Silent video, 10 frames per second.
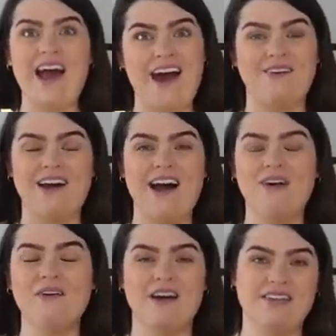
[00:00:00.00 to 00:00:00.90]

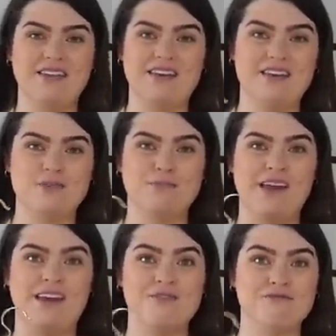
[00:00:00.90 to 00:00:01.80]
out, I think these would
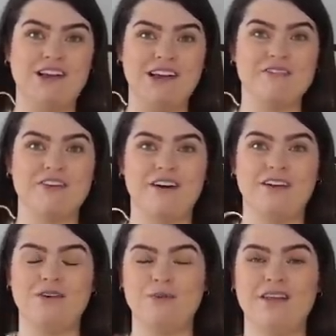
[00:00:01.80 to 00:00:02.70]
be really
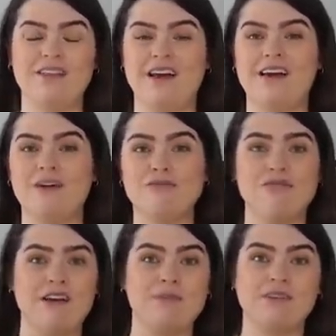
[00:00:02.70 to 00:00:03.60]
fun with like a
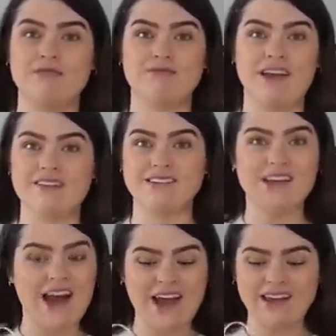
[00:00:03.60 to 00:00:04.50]
ribbed racer
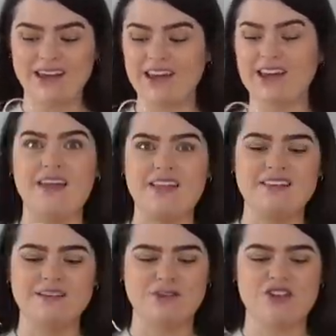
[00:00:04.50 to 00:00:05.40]
tank and
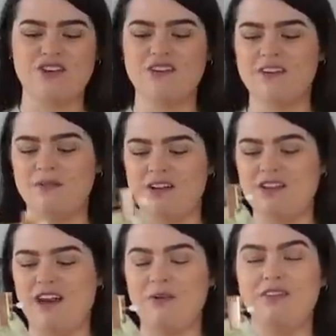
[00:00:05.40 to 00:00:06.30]
then some of the shoes I'm going to
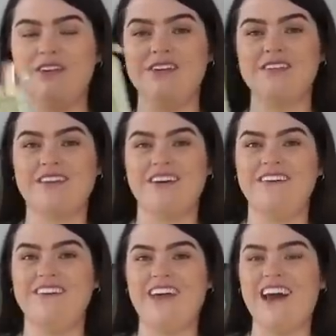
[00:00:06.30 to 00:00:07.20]
share with you. So
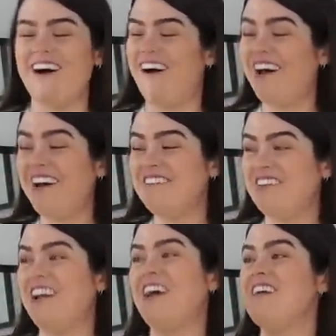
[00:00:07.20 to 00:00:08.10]
yeah, I
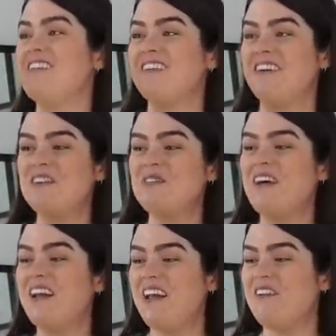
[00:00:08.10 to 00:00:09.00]
really like these. A good
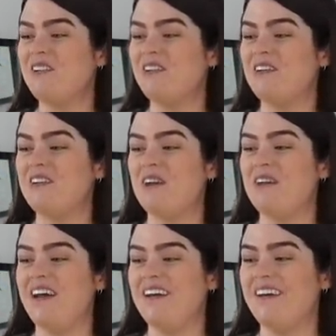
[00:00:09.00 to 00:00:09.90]
one if you're
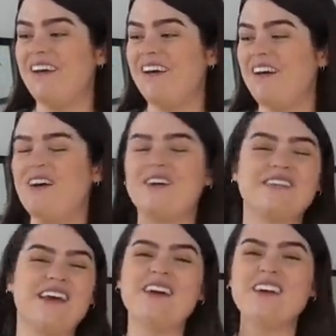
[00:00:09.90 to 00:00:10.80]
going, oh,
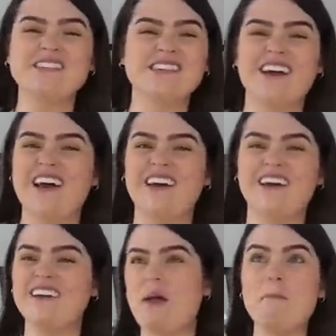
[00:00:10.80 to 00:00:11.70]
say you're going to
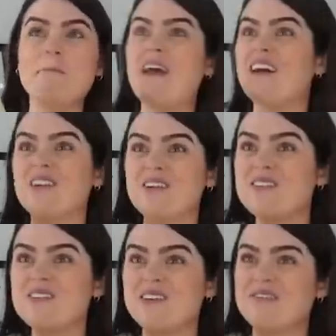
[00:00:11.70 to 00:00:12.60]
like Mykonos
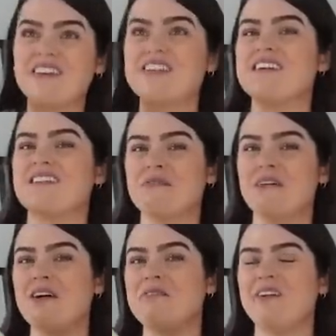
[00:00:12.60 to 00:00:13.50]
or something this summer.
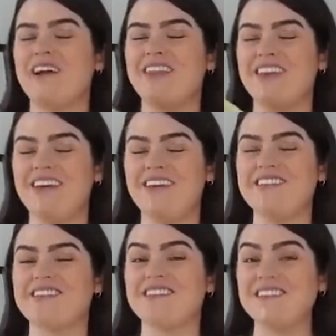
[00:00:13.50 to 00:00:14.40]
I feel like
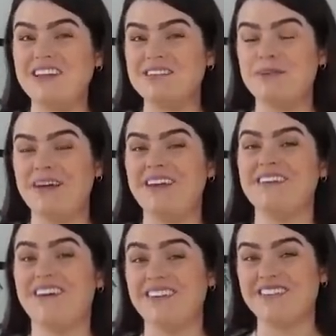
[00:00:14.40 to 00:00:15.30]
these need to
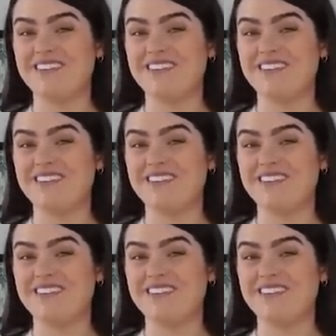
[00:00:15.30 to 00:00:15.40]
be in your